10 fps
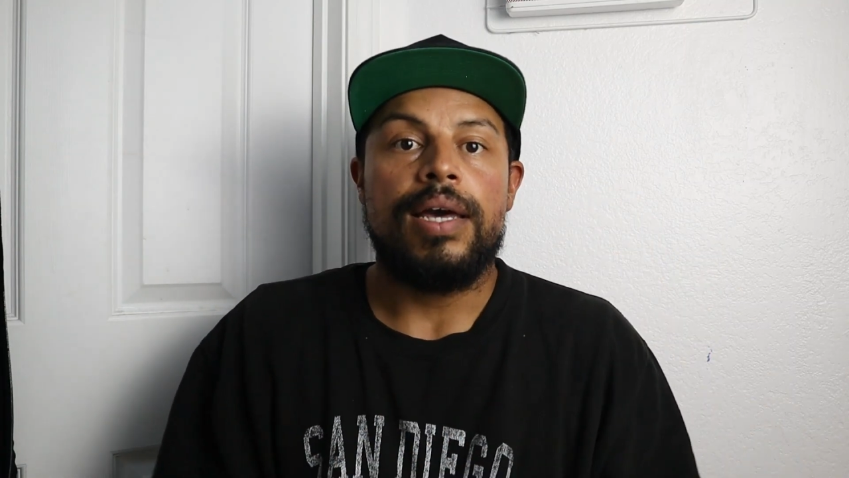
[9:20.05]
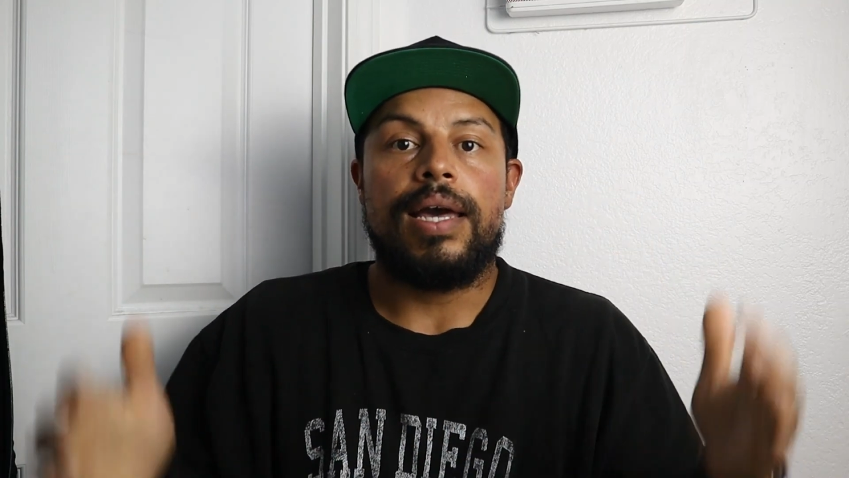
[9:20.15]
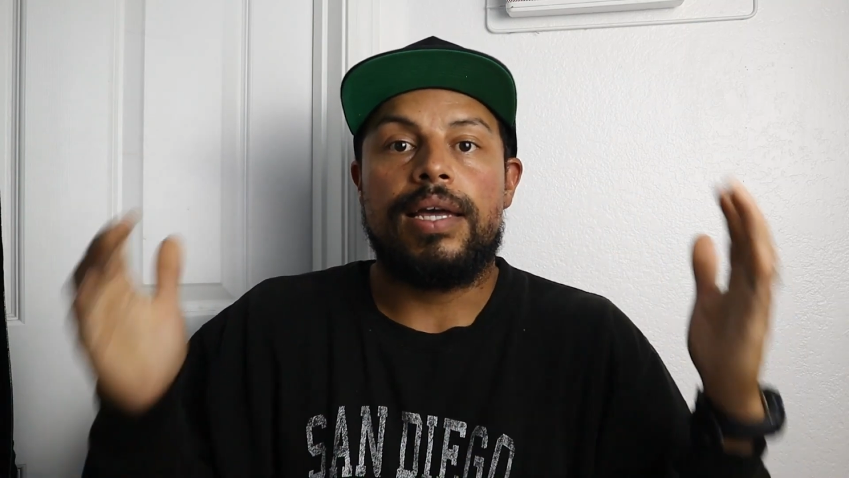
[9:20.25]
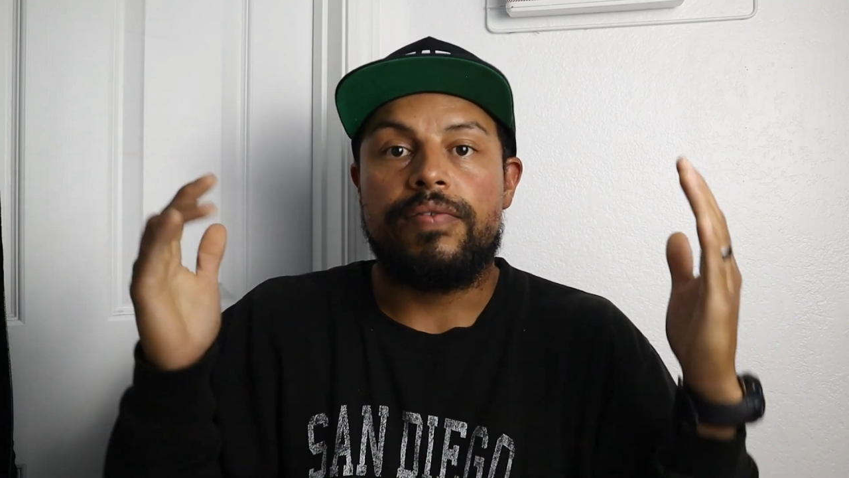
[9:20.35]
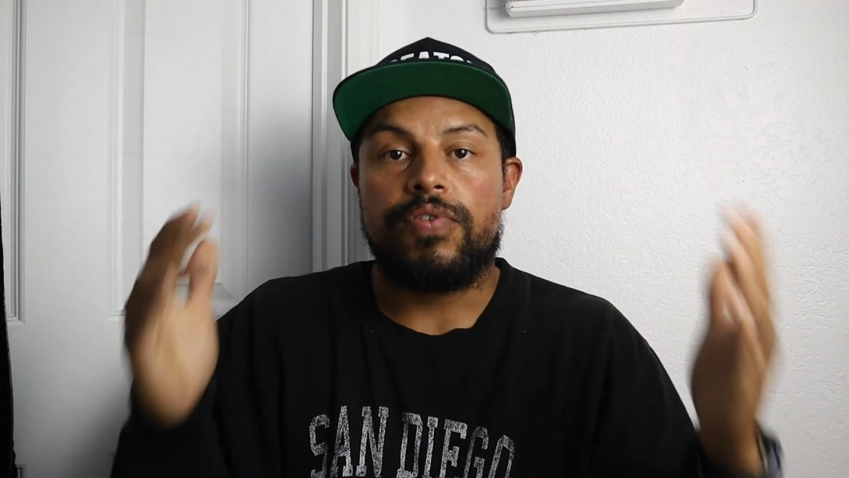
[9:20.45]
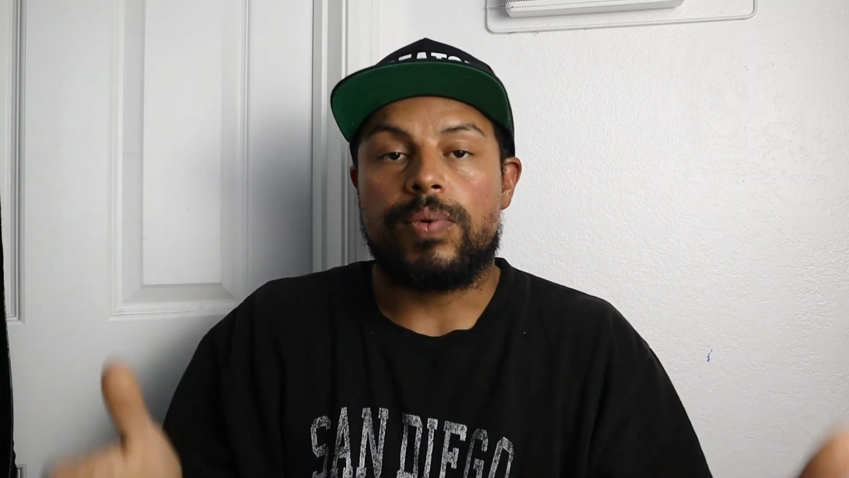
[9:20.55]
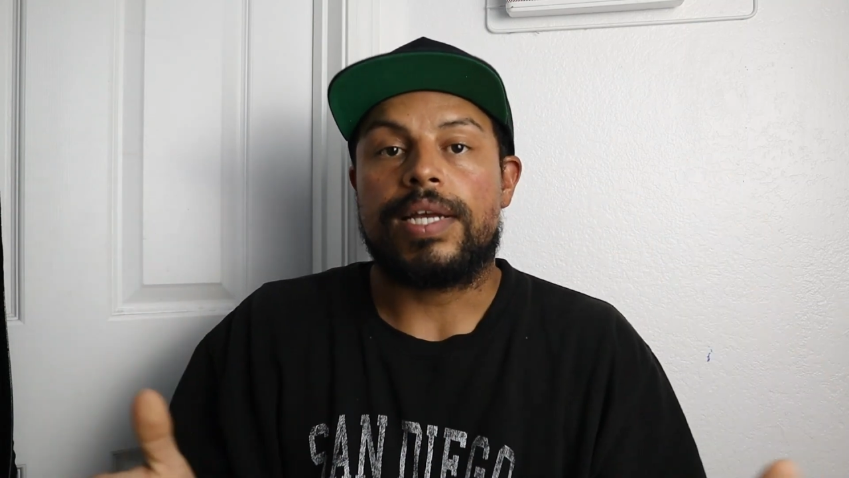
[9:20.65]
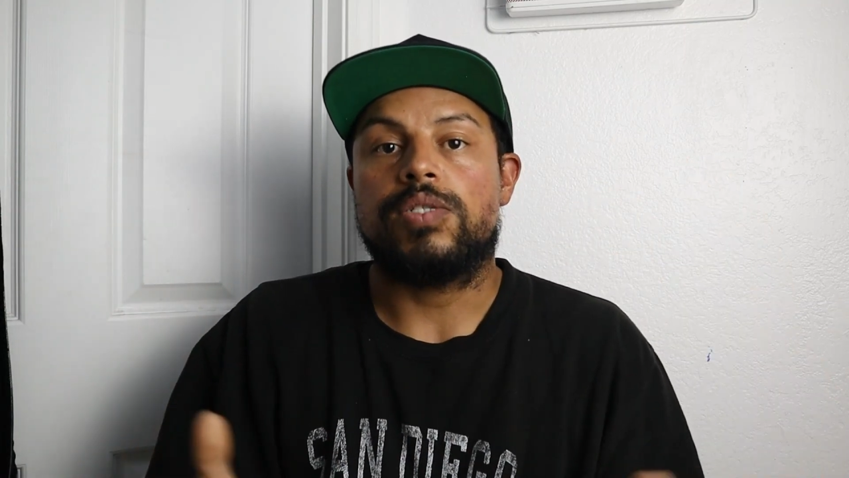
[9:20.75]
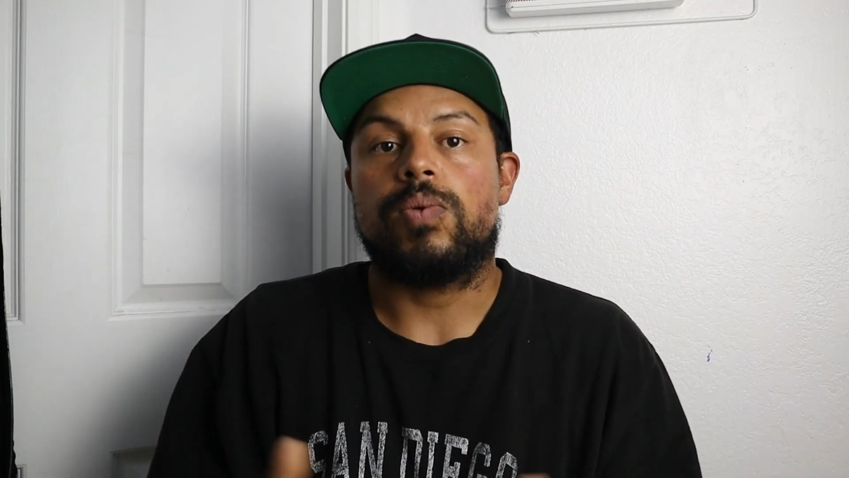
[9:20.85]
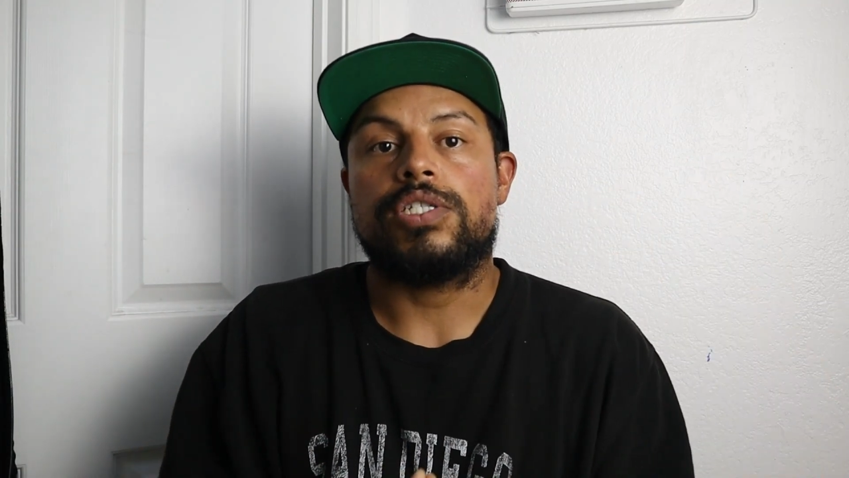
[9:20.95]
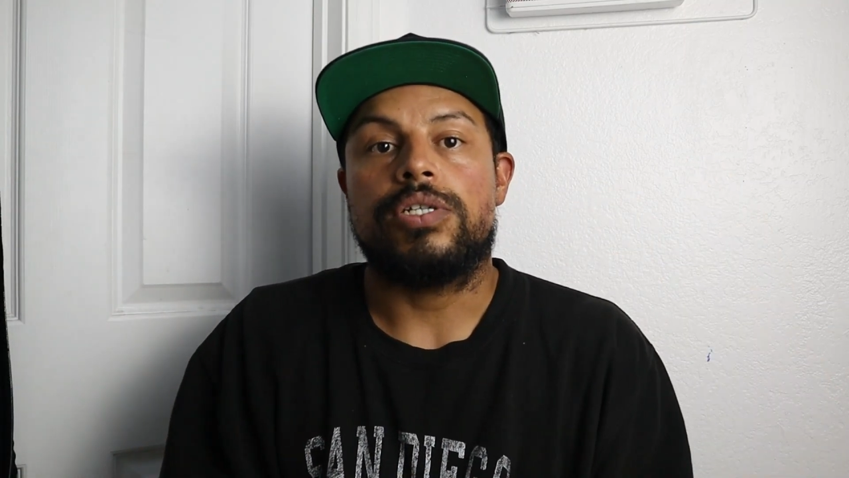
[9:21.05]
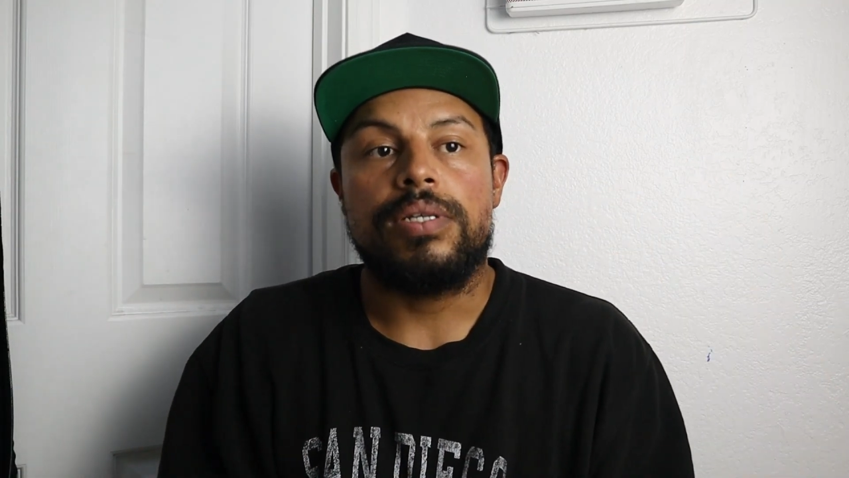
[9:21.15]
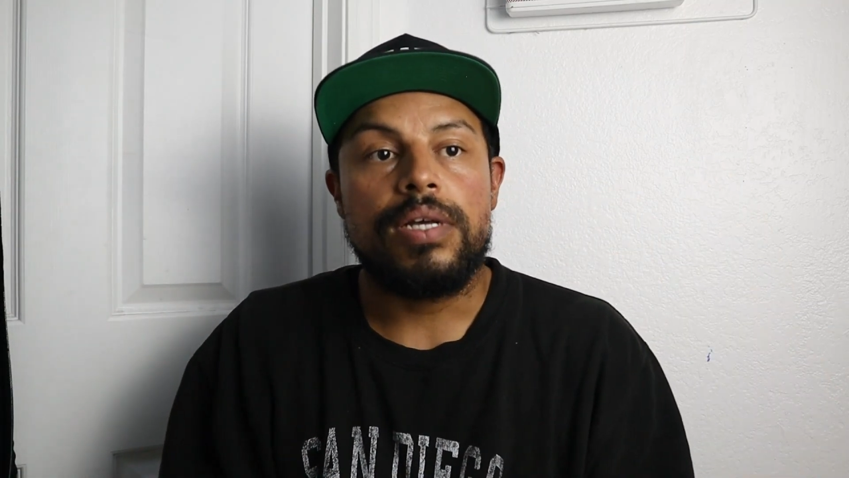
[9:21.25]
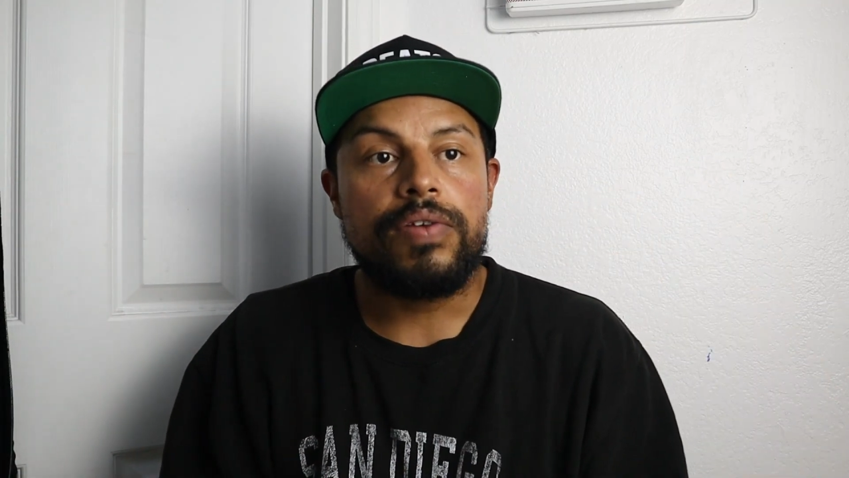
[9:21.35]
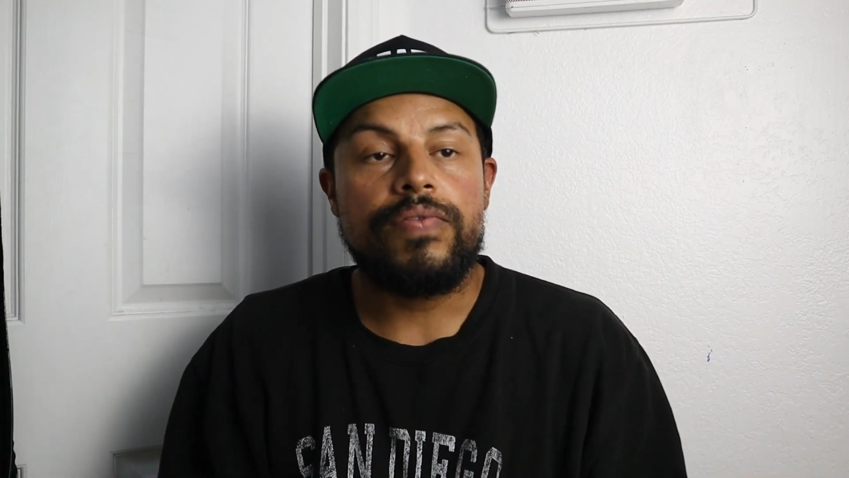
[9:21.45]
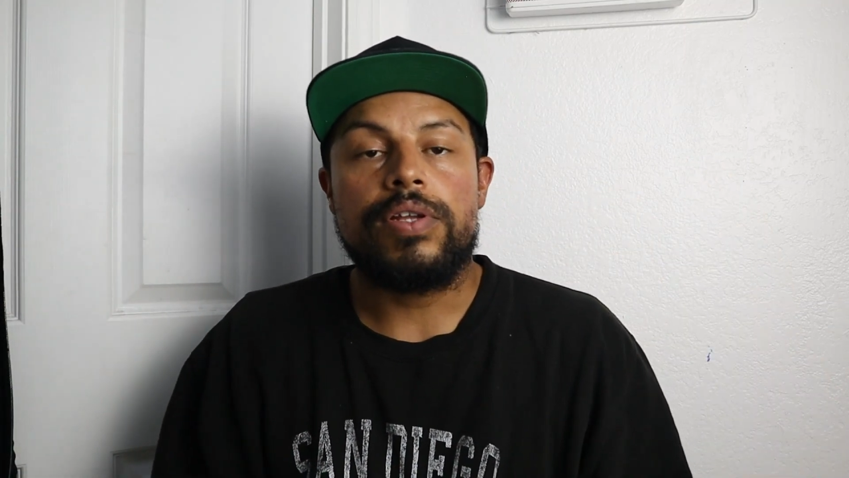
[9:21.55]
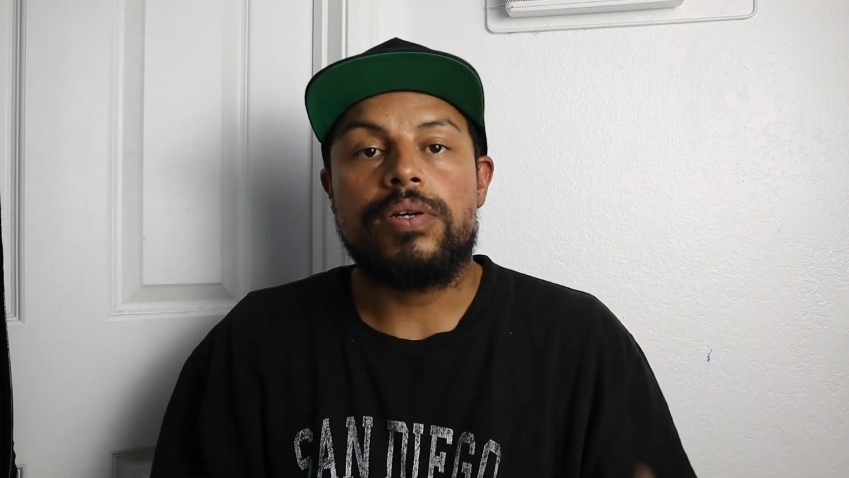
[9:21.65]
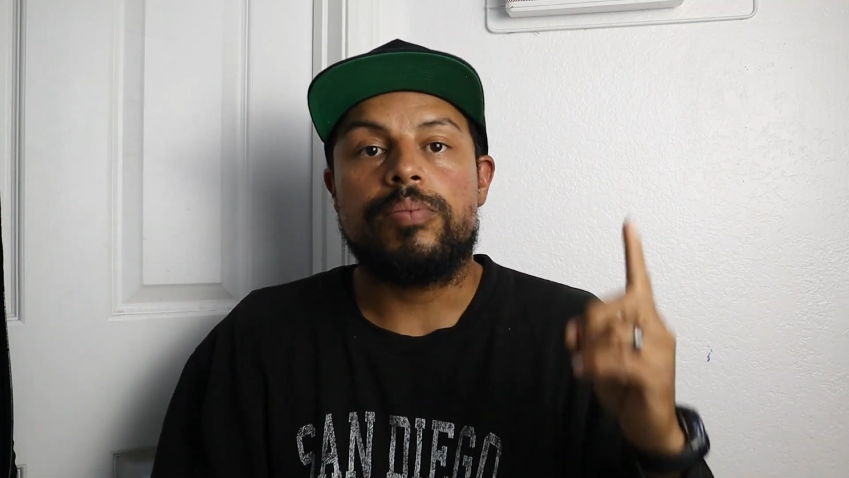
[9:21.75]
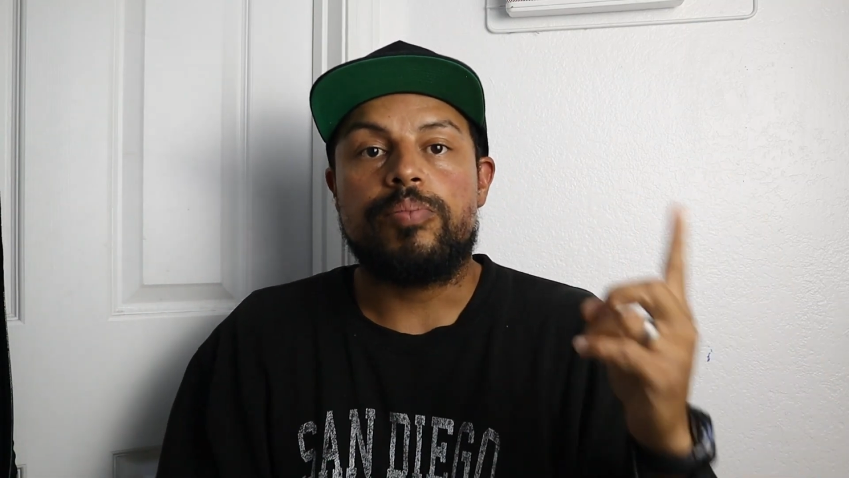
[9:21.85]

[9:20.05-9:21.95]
And if you would like to watch another video,